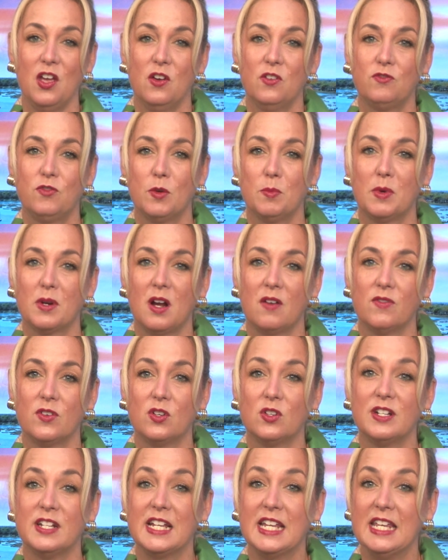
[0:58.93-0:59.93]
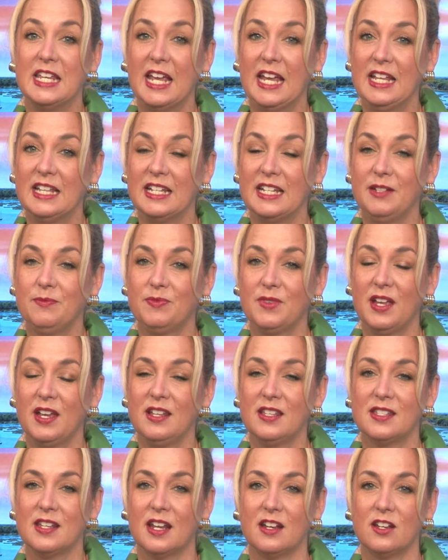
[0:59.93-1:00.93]
former Governor Nikki Haley,
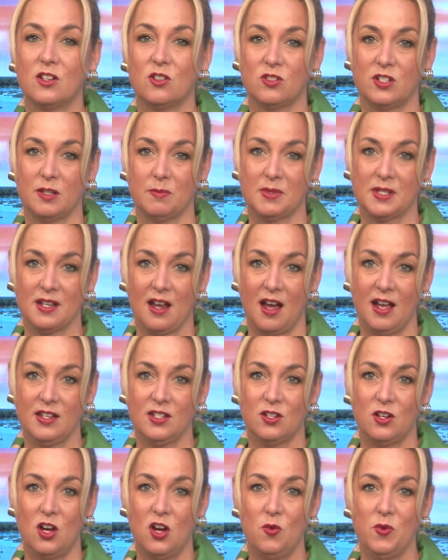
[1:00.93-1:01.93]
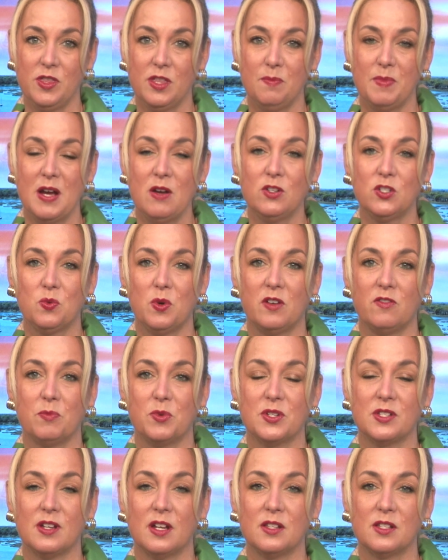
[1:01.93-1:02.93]
and Senator Tim Scott, all with about
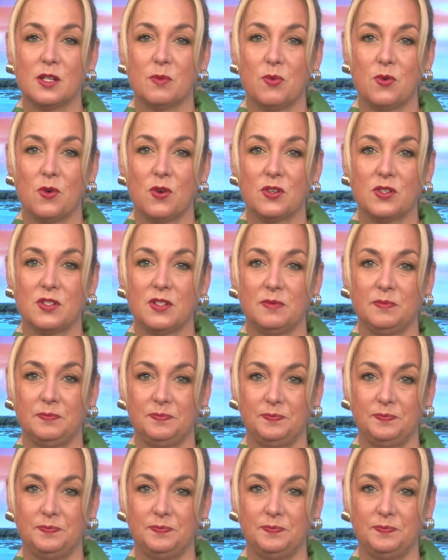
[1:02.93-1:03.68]
12% support.